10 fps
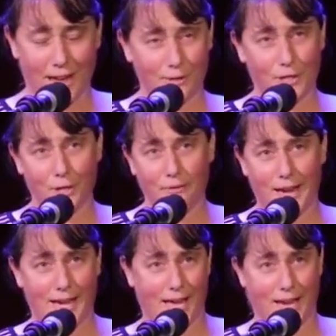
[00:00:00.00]
And it was a
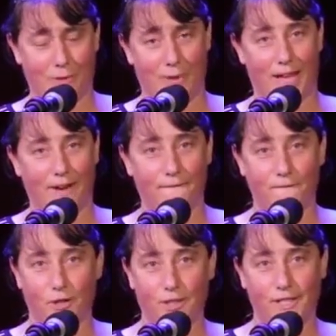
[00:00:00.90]
great night, and we had our
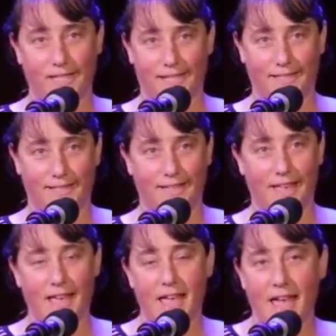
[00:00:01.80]
first kiss.
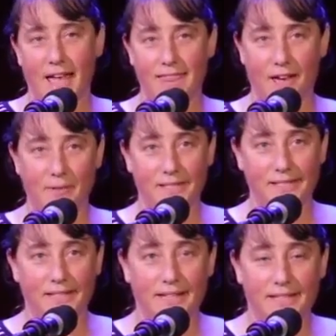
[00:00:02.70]
And that
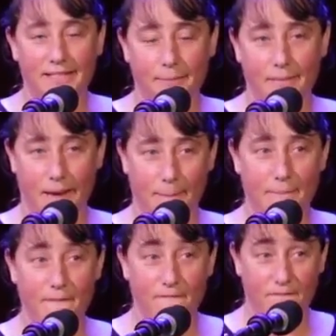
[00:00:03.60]
was
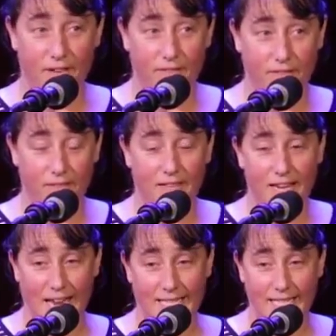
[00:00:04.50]
September
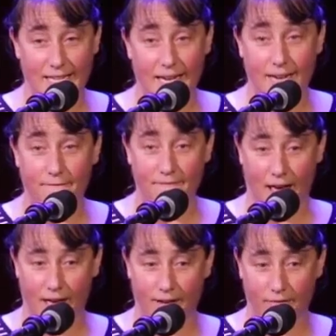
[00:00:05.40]
5th,
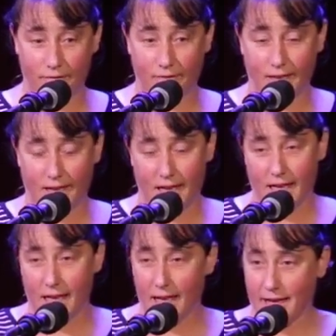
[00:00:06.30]
1985.
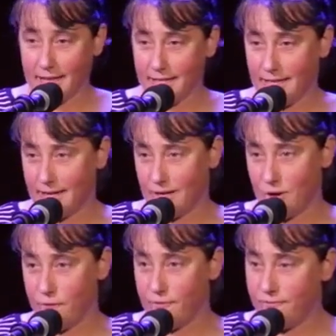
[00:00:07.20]
And
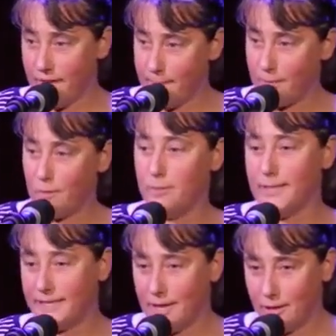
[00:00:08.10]
in November,
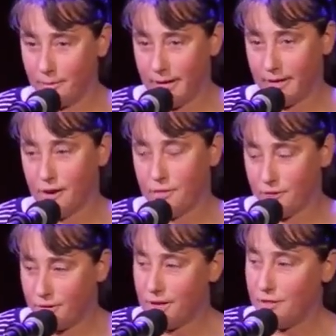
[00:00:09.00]
we'll be celebrating our
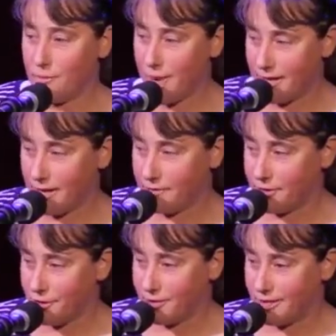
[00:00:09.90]
30th wedding
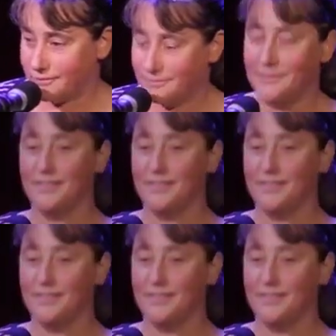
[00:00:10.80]
anniversary.